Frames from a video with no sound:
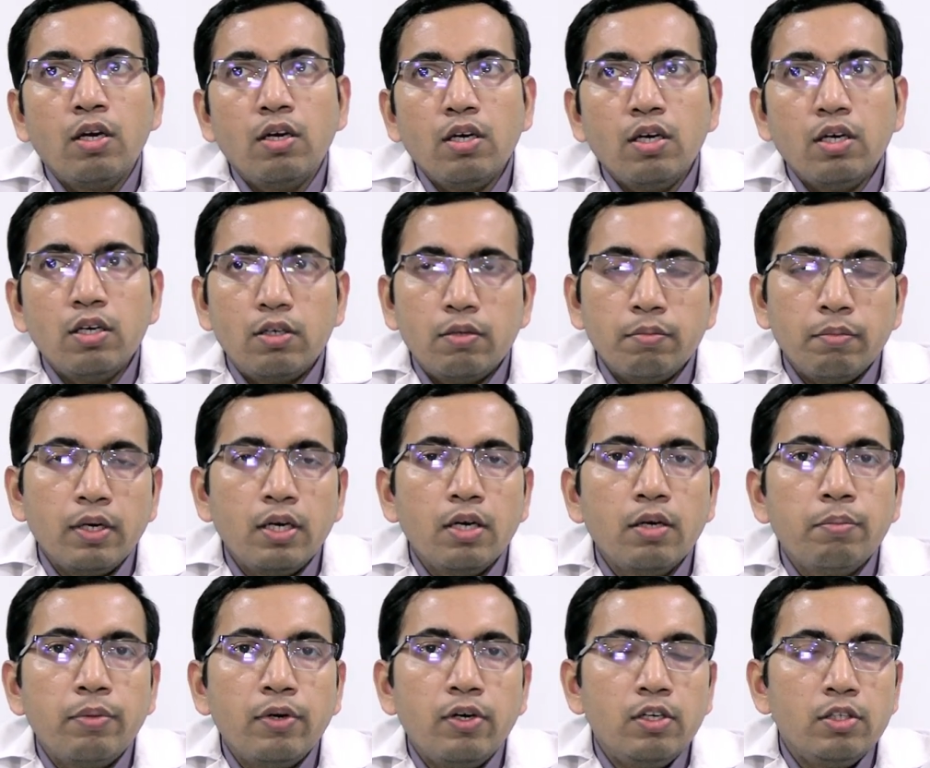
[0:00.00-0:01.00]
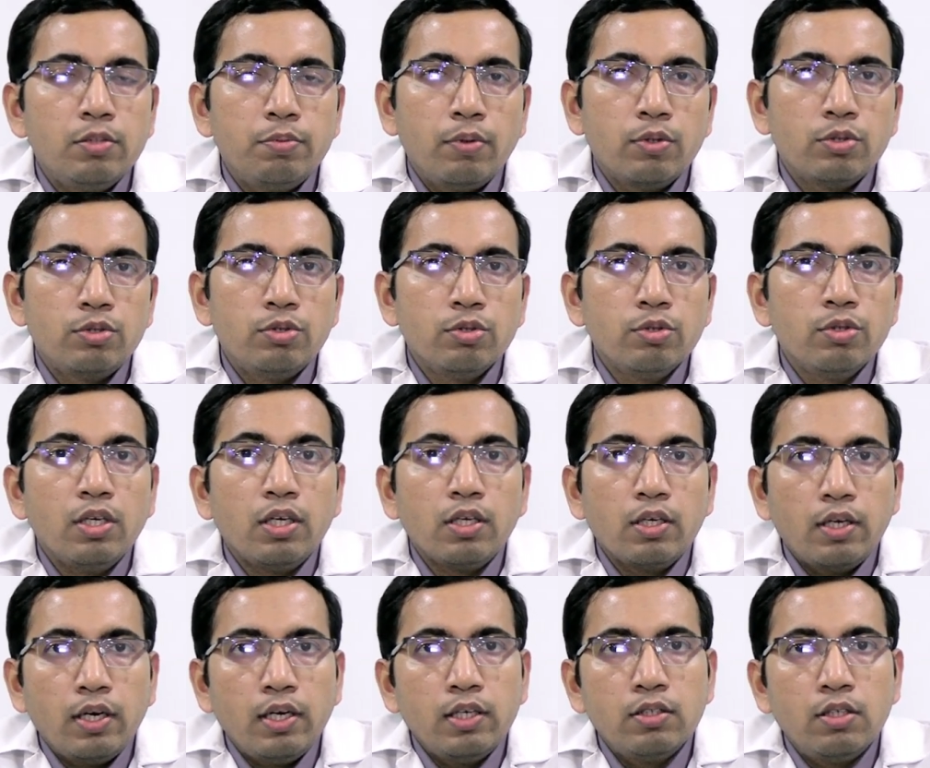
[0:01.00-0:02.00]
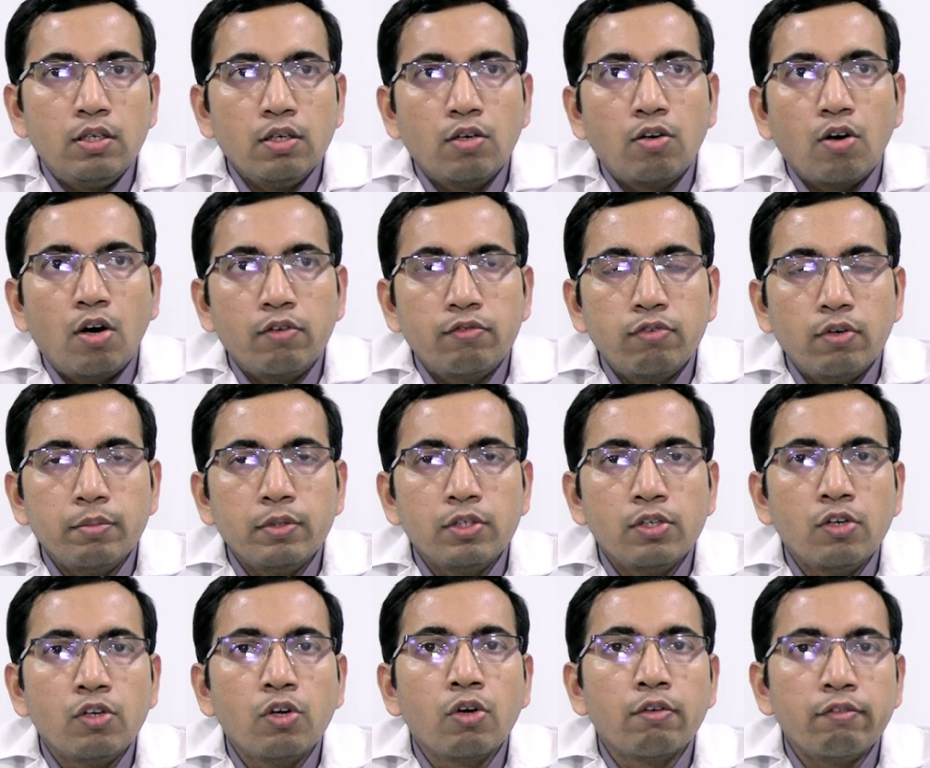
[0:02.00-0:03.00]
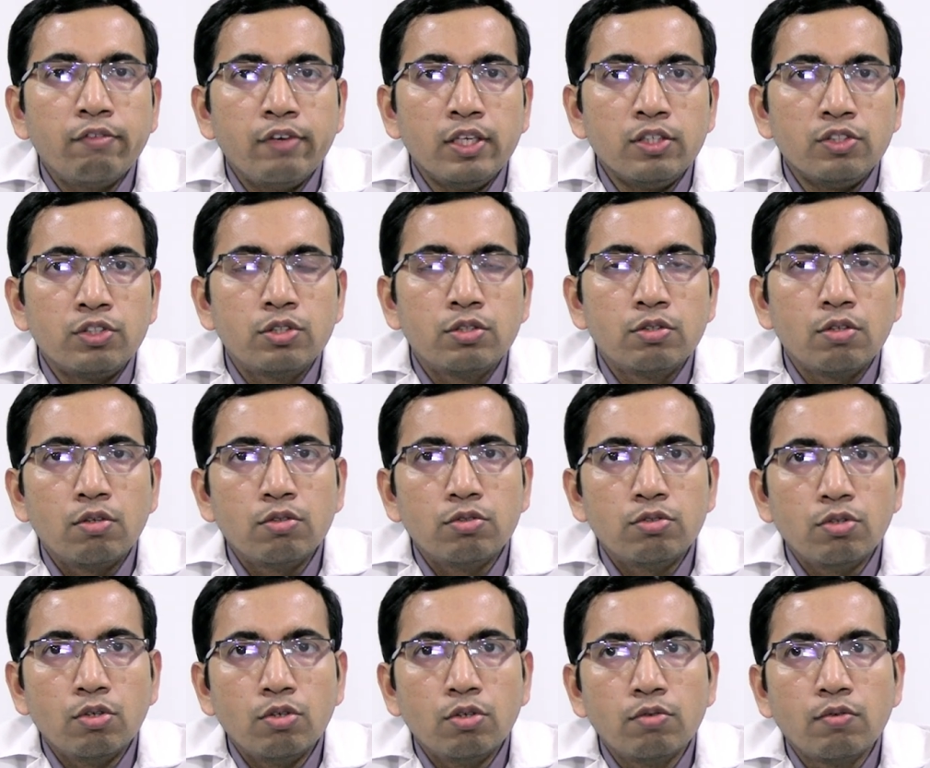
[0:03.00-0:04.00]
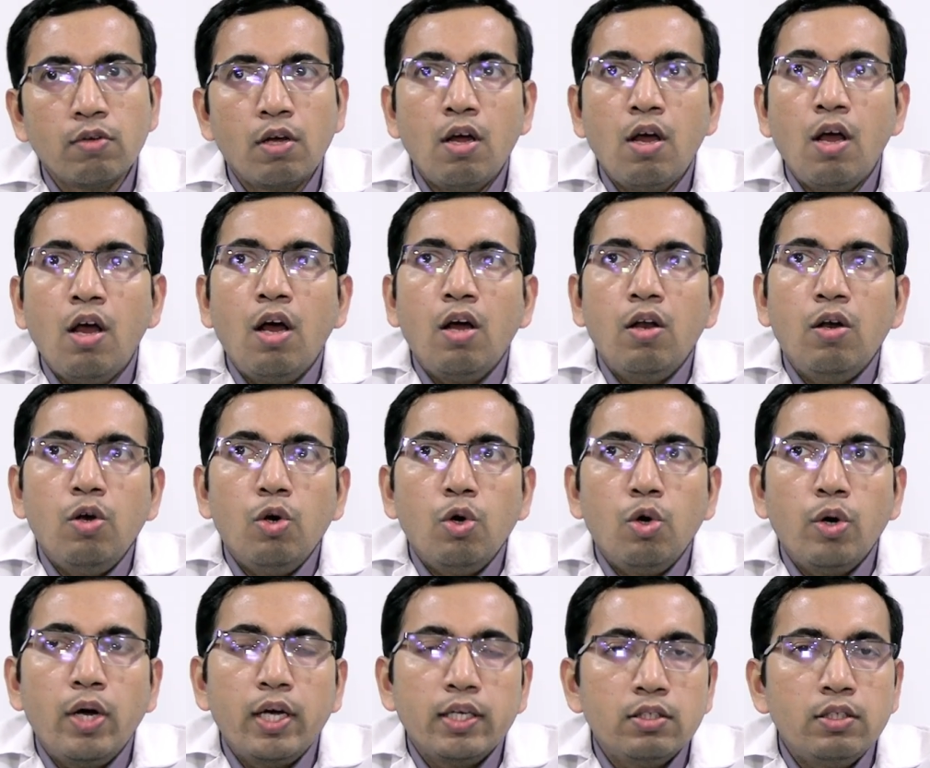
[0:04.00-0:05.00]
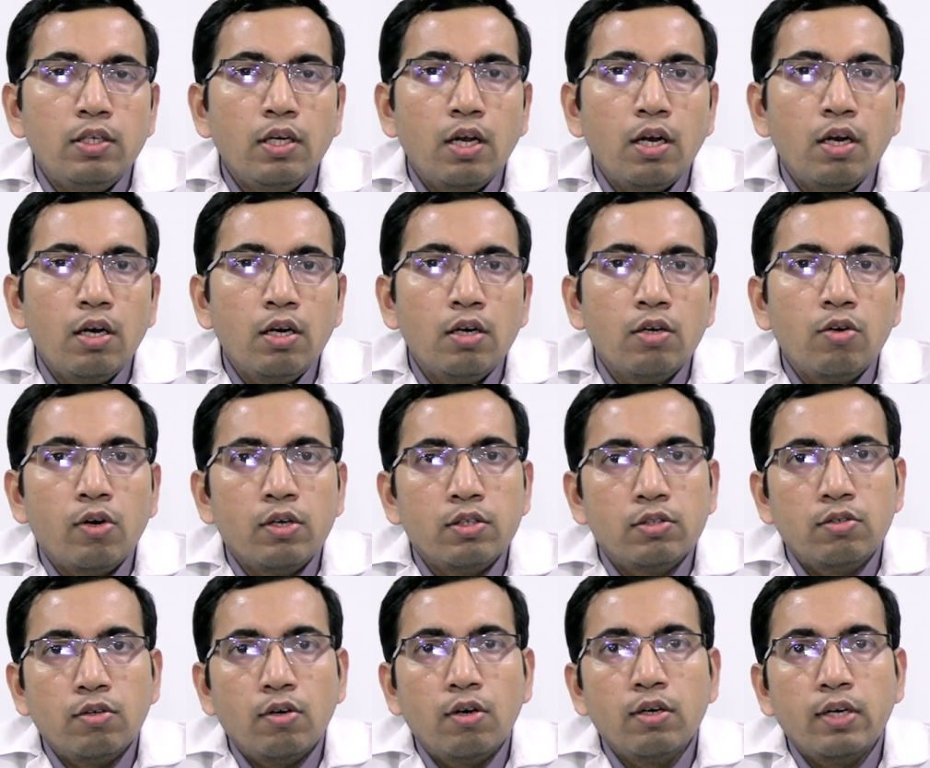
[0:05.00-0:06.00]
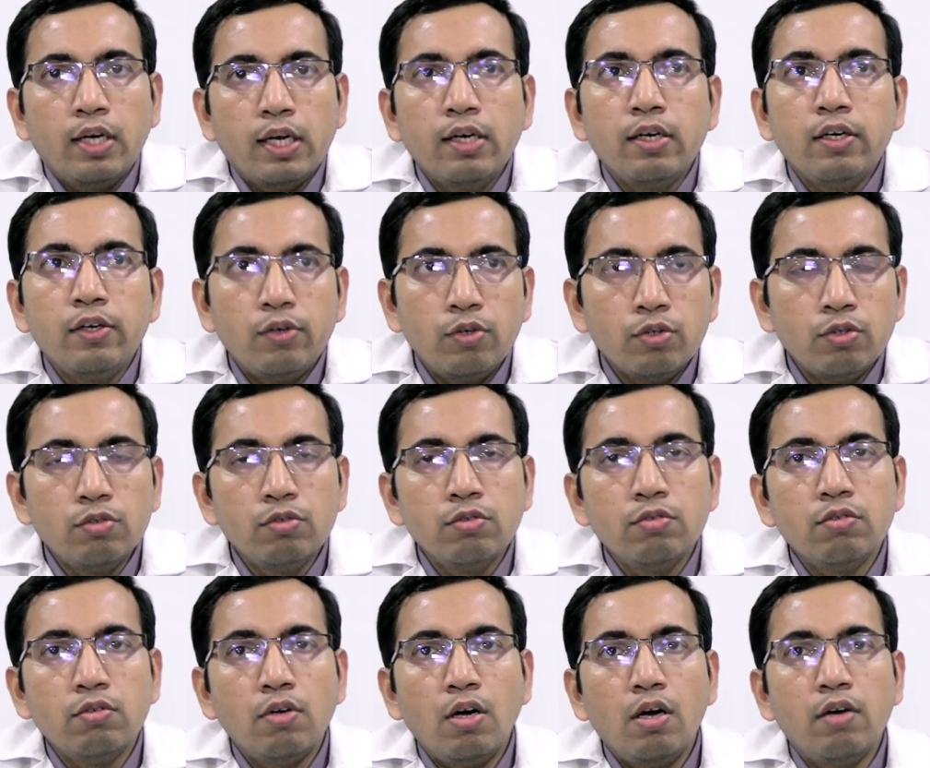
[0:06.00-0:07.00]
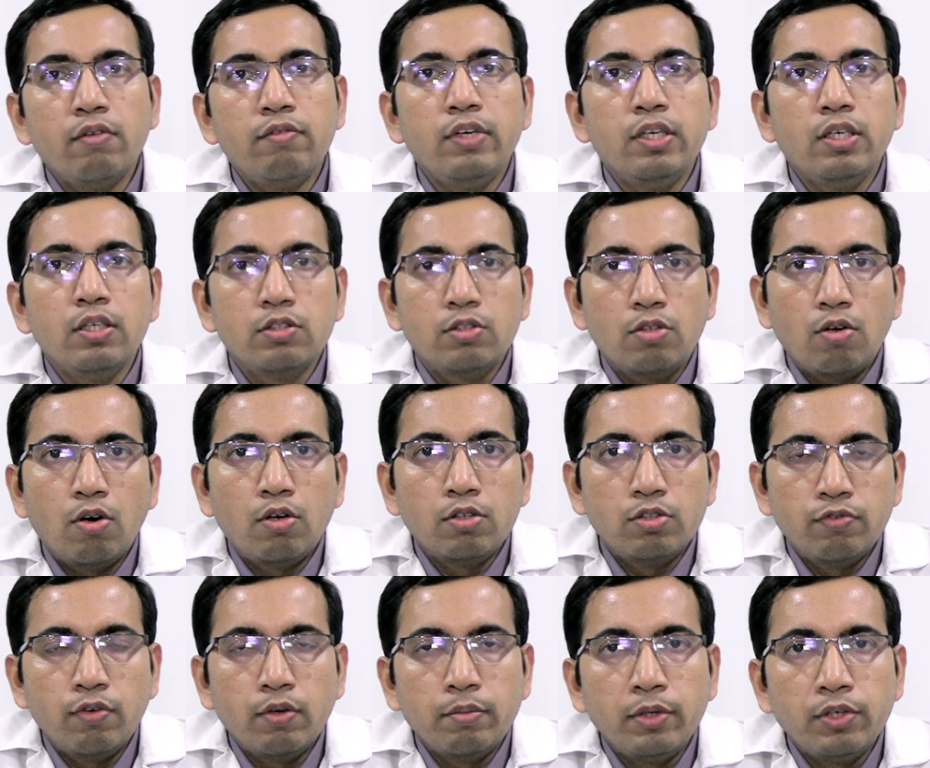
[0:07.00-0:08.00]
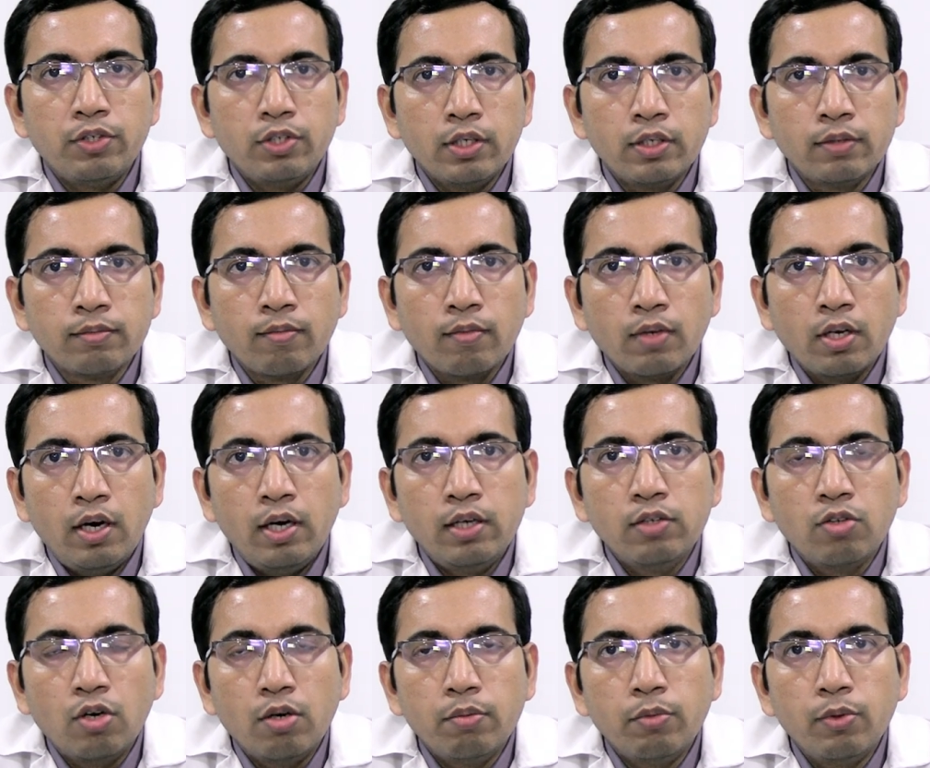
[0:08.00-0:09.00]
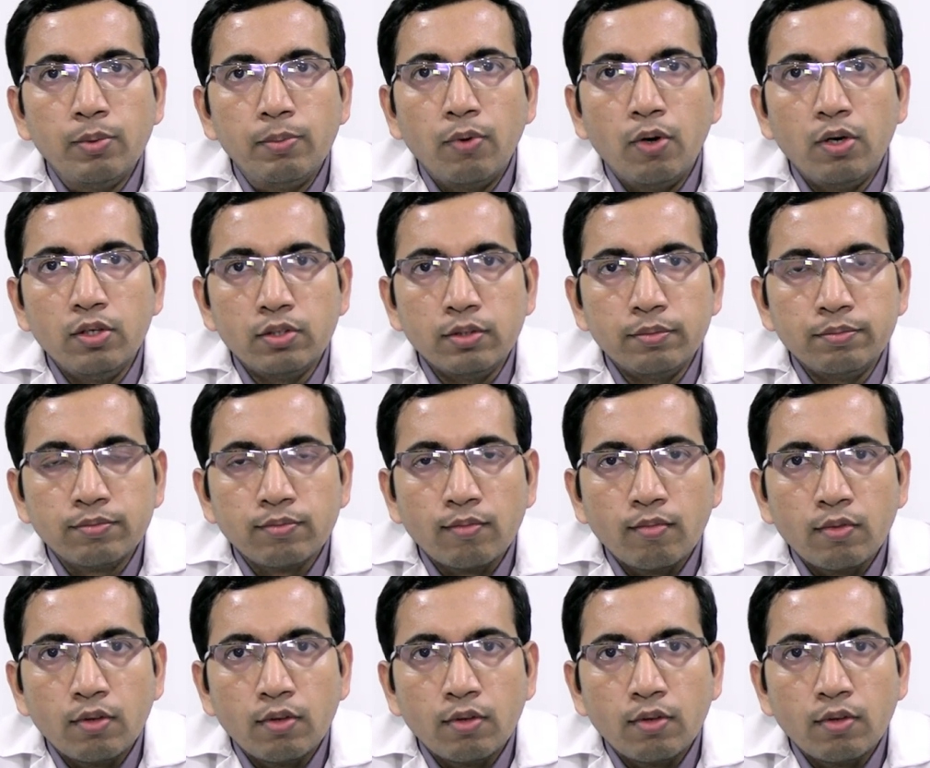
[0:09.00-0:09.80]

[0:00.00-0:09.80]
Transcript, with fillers: it may predispose to increased clot formation in your veins. So low HDL cholesterol can lead to uh, venous clots formation and thromboembolism.